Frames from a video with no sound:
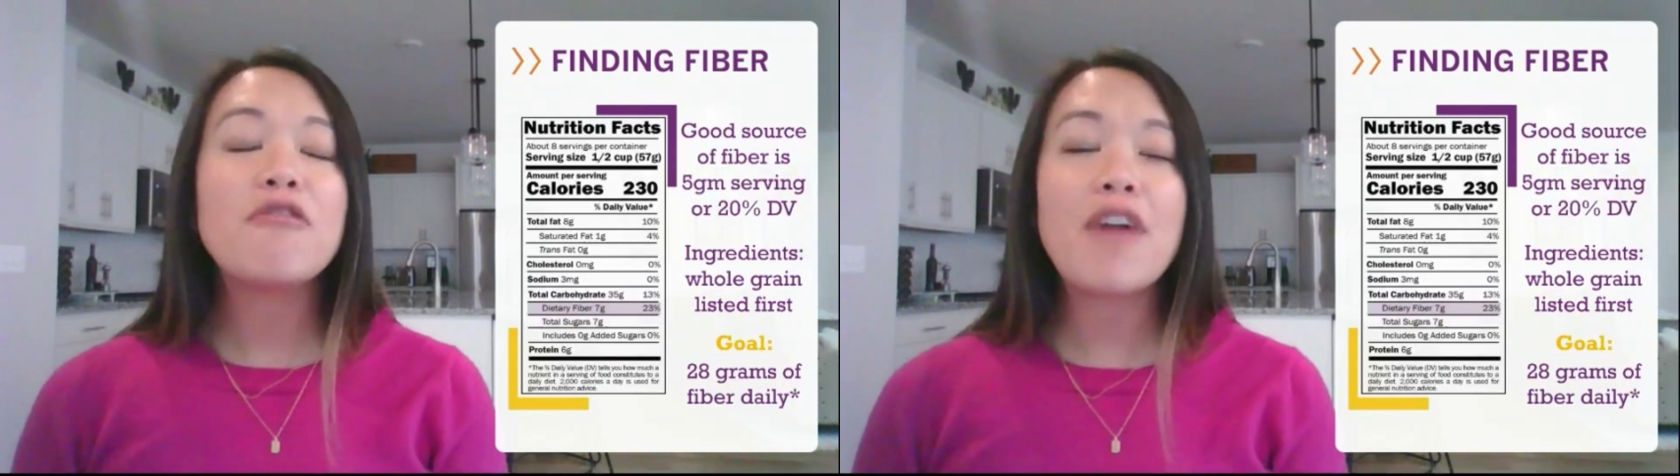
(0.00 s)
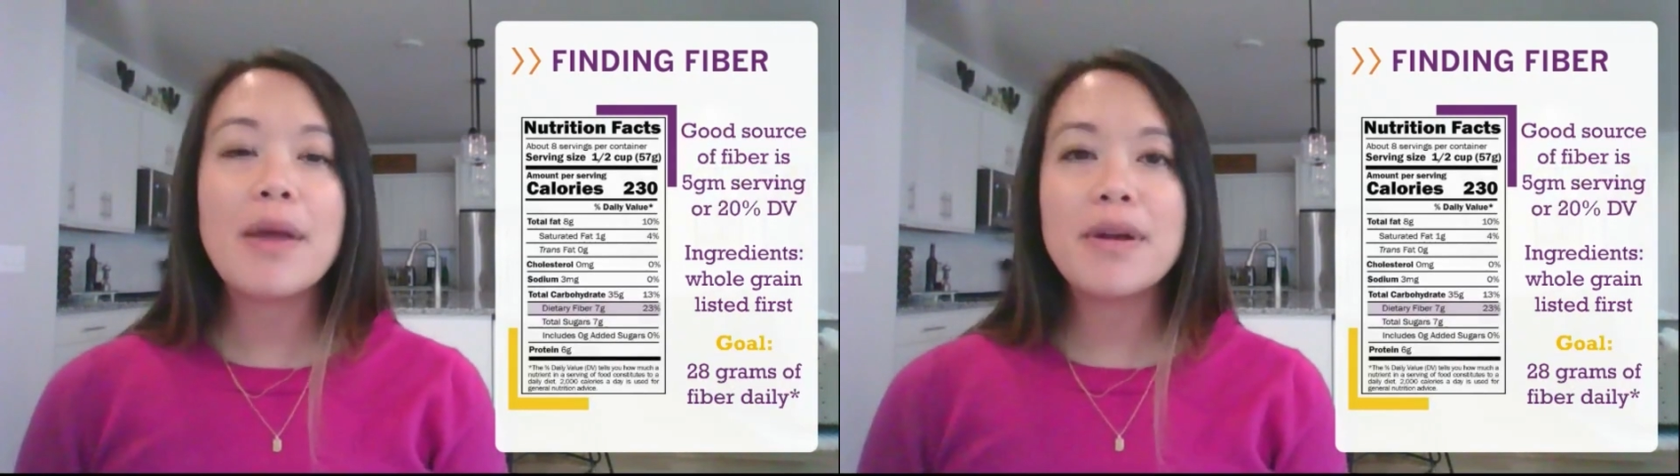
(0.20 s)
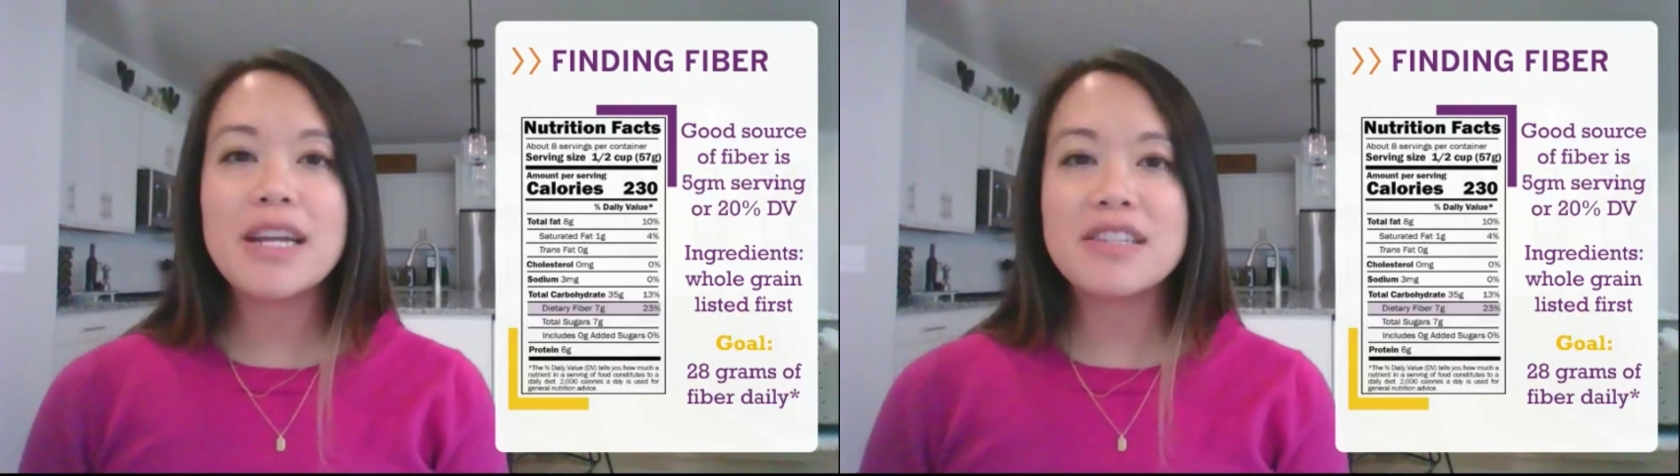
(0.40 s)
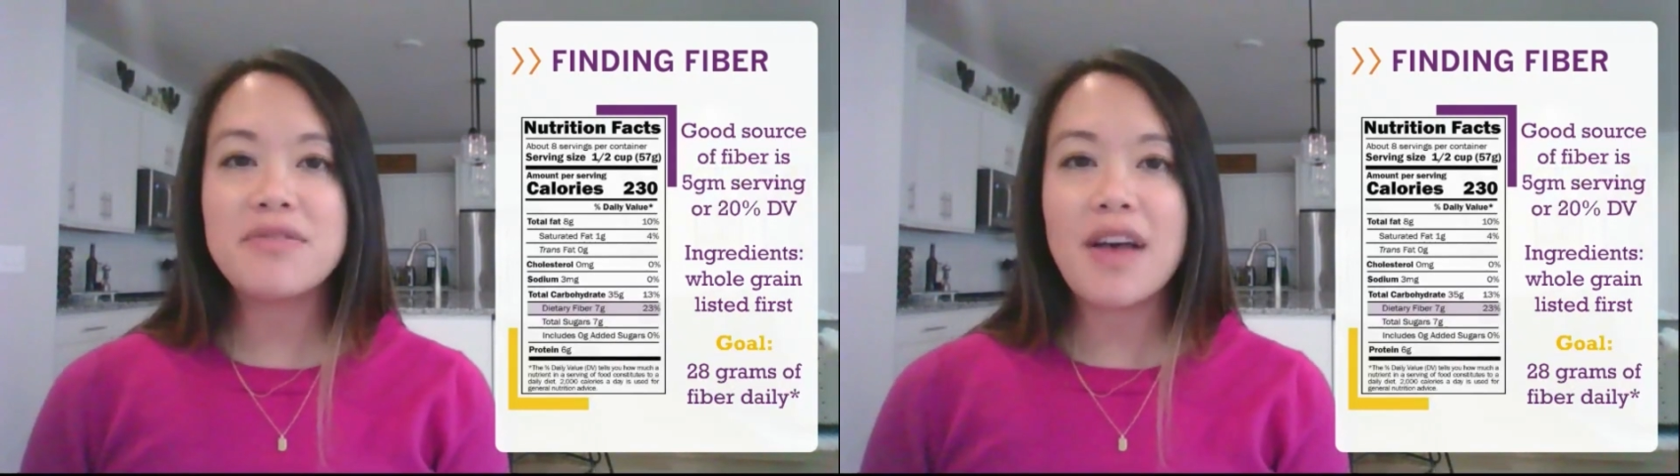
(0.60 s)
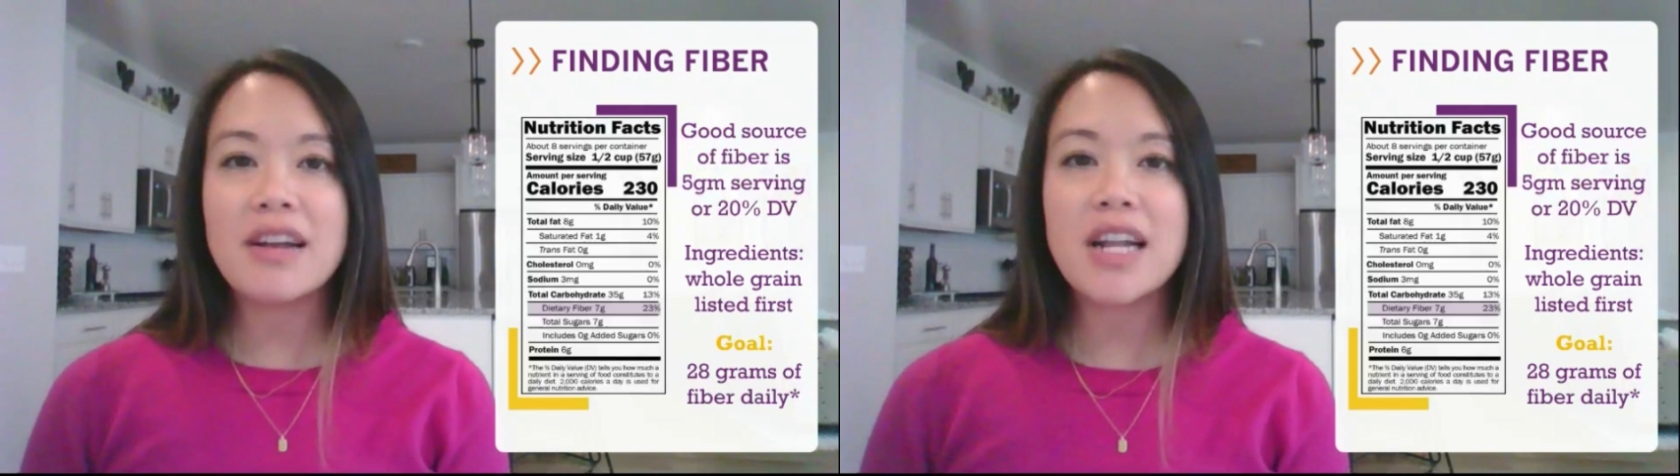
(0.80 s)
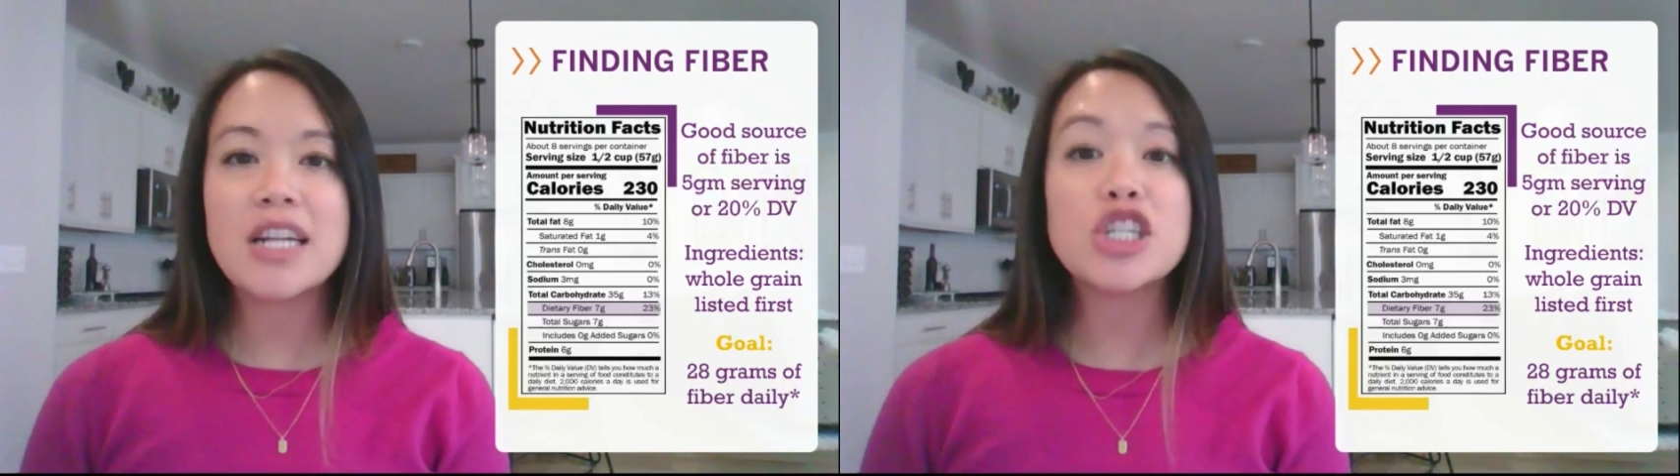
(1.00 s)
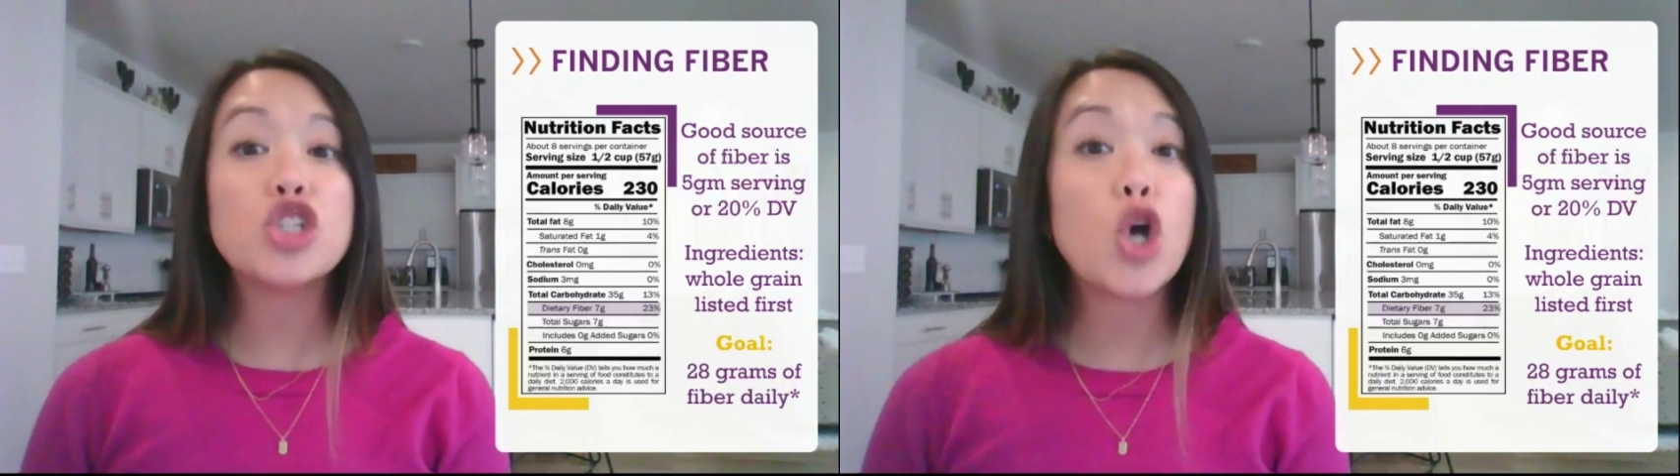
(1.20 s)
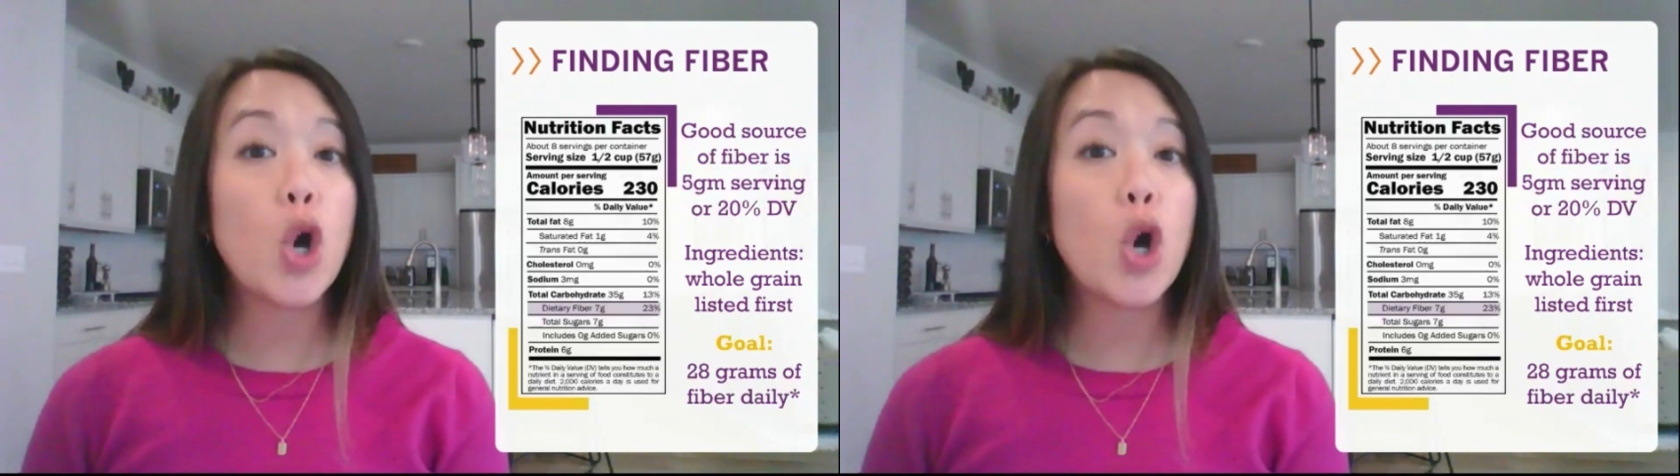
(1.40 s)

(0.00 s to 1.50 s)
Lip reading: fiber is found under